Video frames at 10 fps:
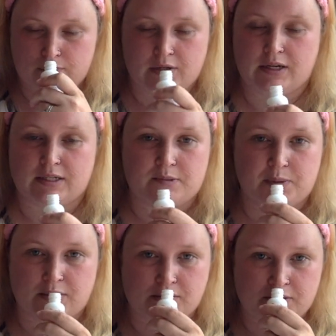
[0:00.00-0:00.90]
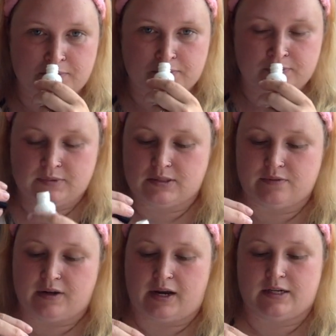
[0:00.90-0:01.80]
And it smells
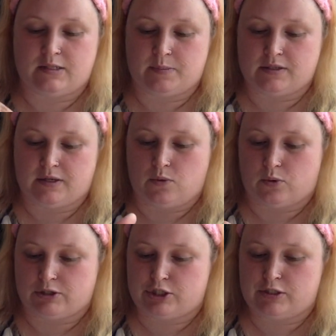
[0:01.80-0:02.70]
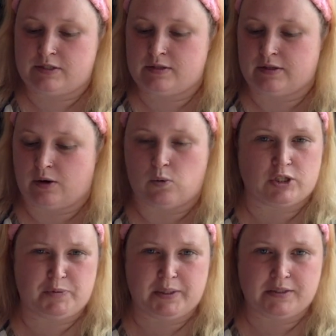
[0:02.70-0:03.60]
divine. It smells like oranges, like
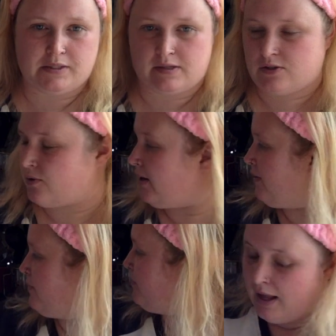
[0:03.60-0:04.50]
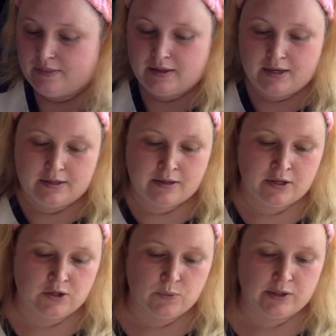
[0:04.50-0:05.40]
orange peels. It's great. And then
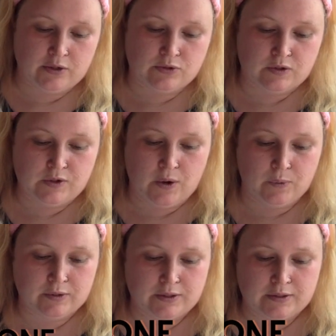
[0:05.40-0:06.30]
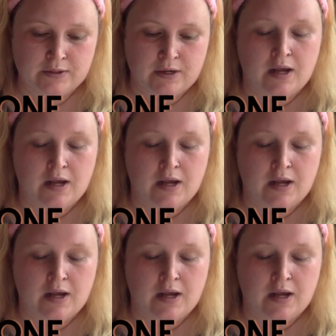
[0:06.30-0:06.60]
you want to use a toner.